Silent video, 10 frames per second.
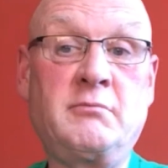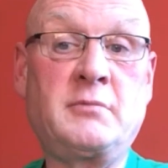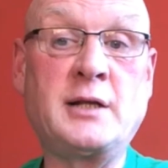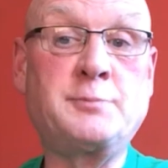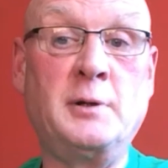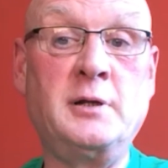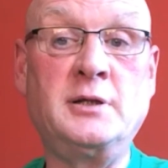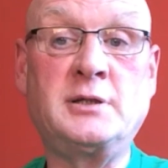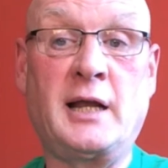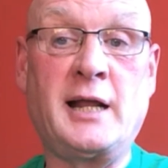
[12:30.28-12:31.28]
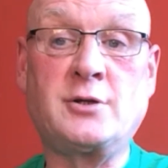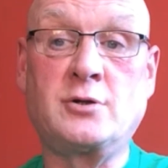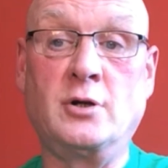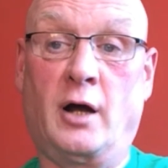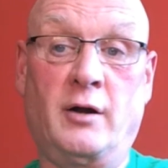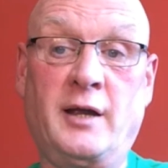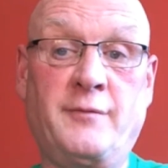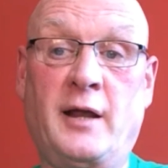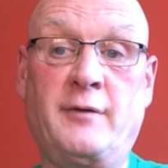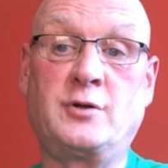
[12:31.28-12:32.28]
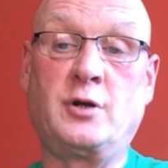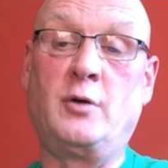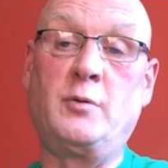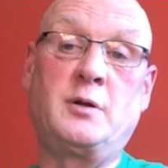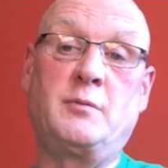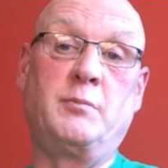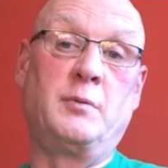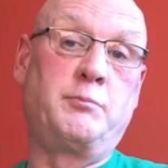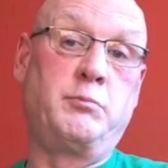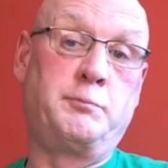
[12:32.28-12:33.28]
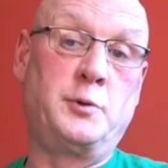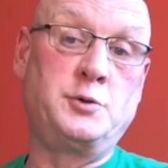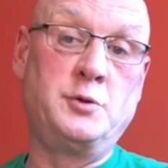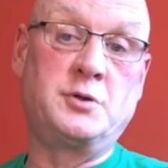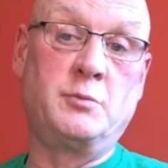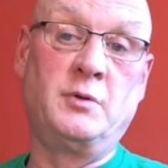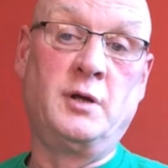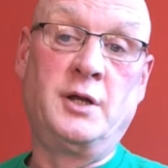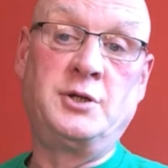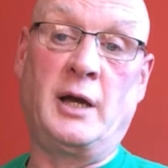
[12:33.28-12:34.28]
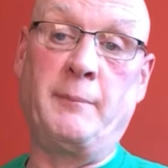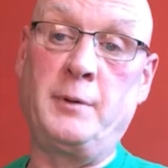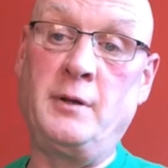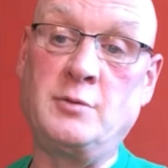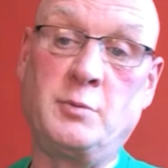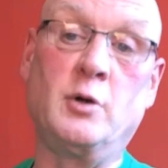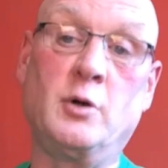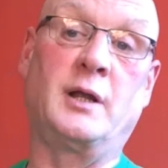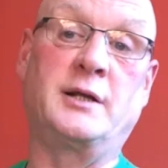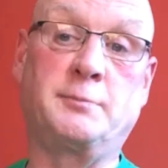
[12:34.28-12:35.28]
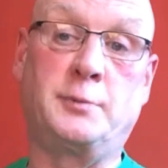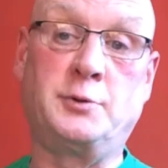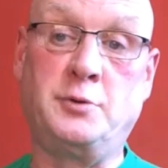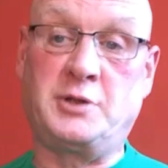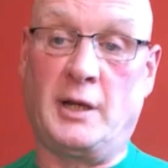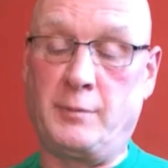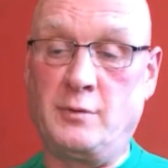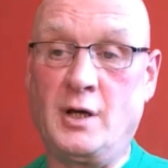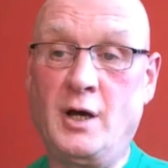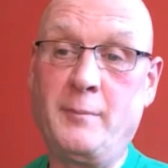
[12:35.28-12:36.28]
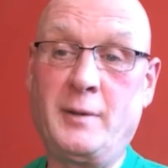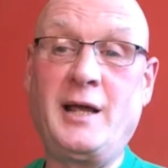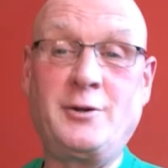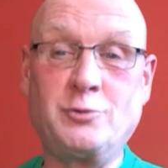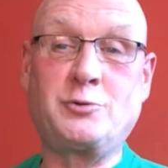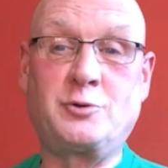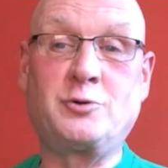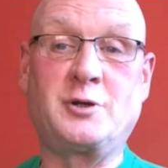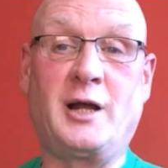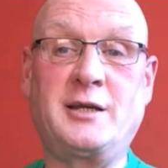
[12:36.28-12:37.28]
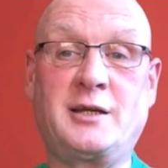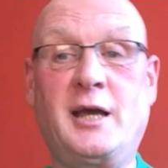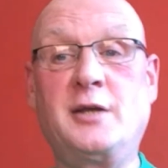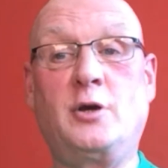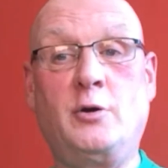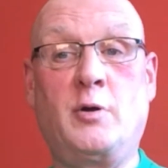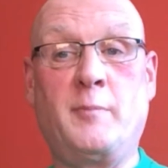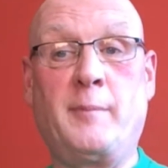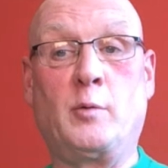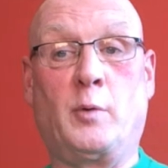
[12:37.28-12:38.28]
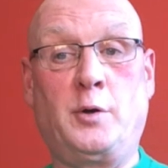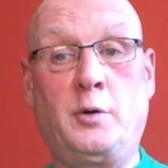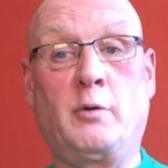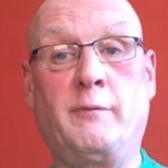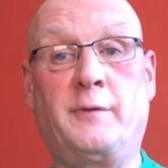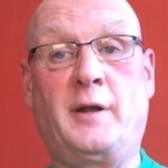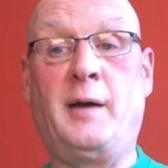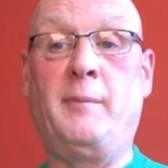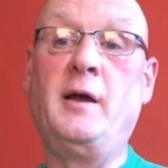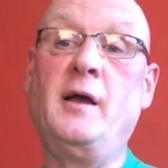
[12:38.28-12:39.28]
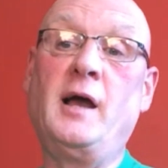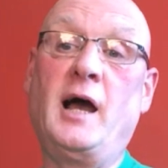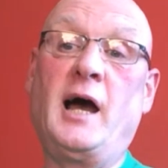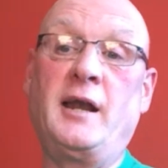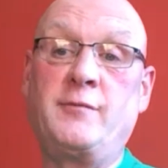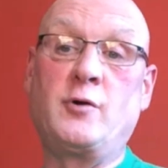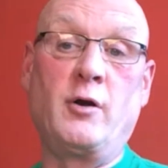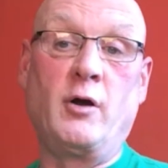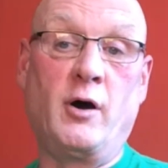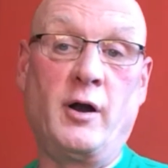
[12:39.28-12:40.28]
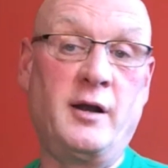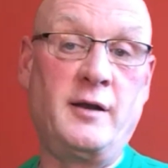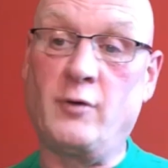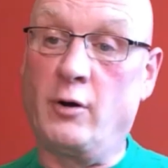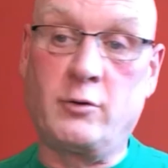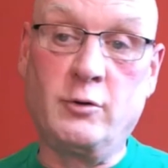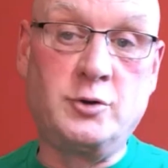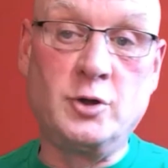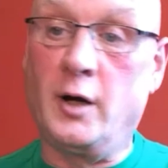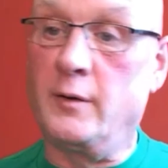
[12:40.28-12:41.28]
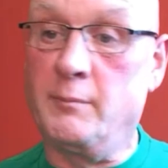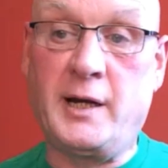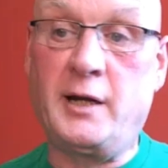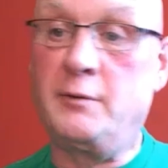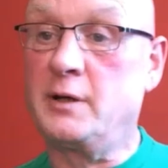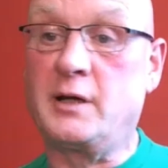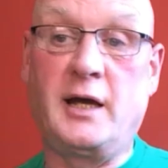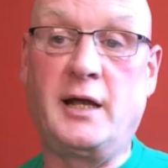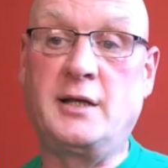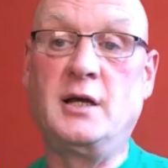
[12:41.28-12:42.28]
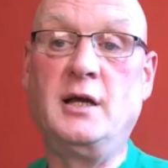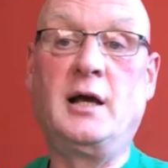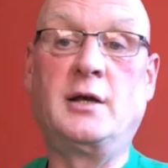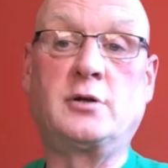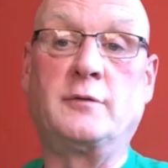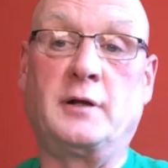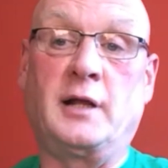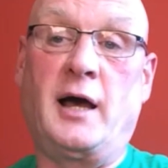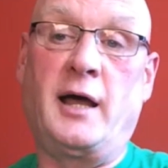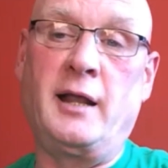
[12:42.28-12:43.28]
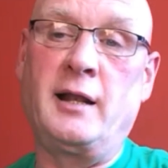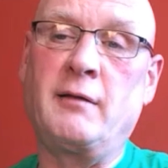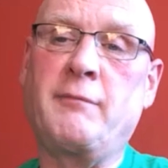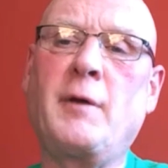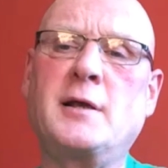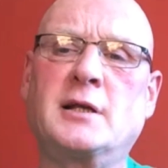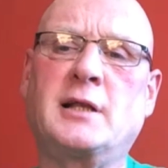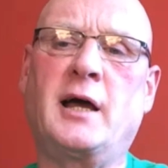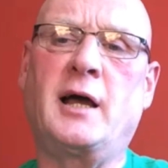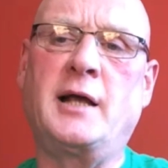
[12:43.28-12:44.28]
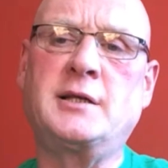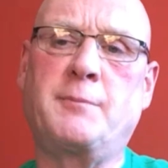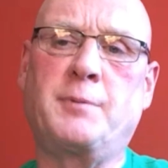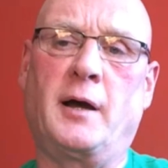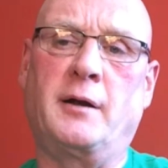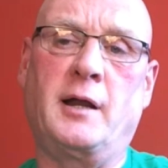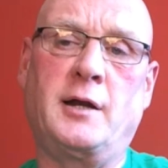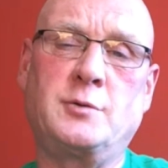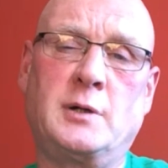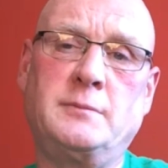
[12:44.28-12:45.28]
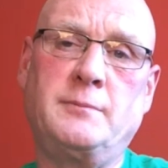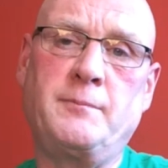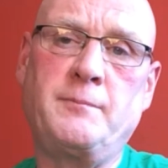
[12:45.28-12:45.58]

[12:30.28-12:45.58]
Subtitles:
that's brilliant. And that's not even anything to do with producing champions. We all like to produce champions, but they're just nice kids who remember what you've done for them. And they've gone on and they've got a good job, they're married with kids and stuff like that. And then things like that, I take pride in that as well.